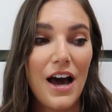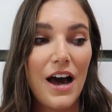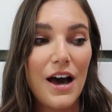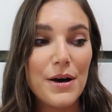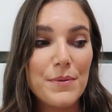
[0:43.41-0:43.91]

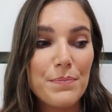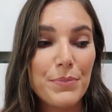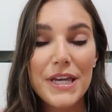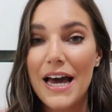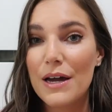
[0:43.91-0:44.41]
Um,
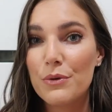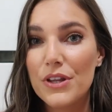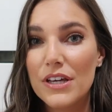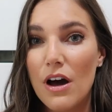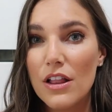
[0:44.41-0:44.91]
but yeah, I will
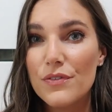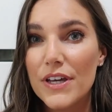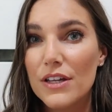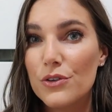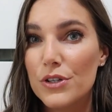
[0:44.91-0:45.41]
link all of
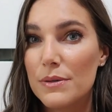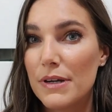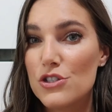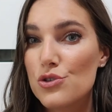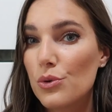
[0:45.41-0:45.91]
it, including
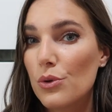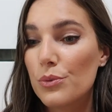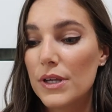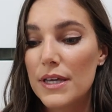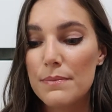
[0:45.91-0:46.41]
my
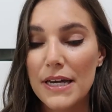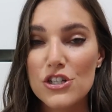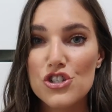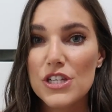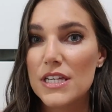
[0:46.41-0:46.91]
jewelry, my
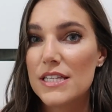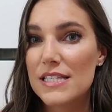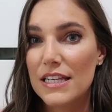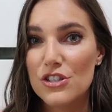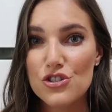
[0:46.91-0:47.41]
jeans,
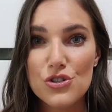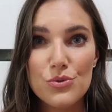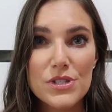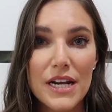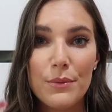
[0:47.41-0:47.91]
any
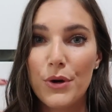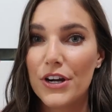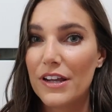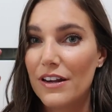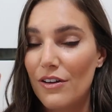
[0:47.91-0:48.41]
shoes that I'm
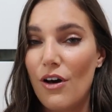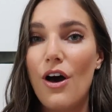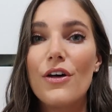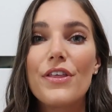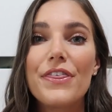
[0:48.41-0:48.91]
wearing.
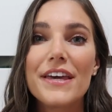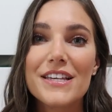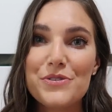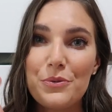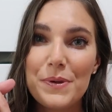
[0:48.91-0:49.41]
All the
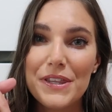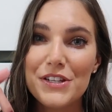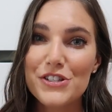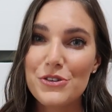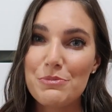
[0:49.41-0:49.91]
things will be in
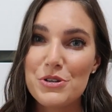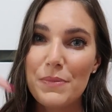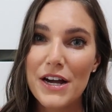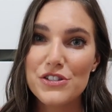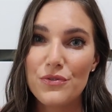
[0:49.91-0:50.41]
the description
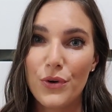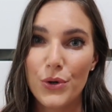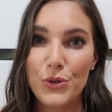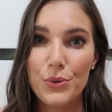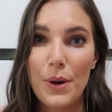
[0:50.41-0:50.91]
box for
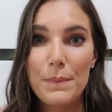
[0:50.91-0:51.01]
you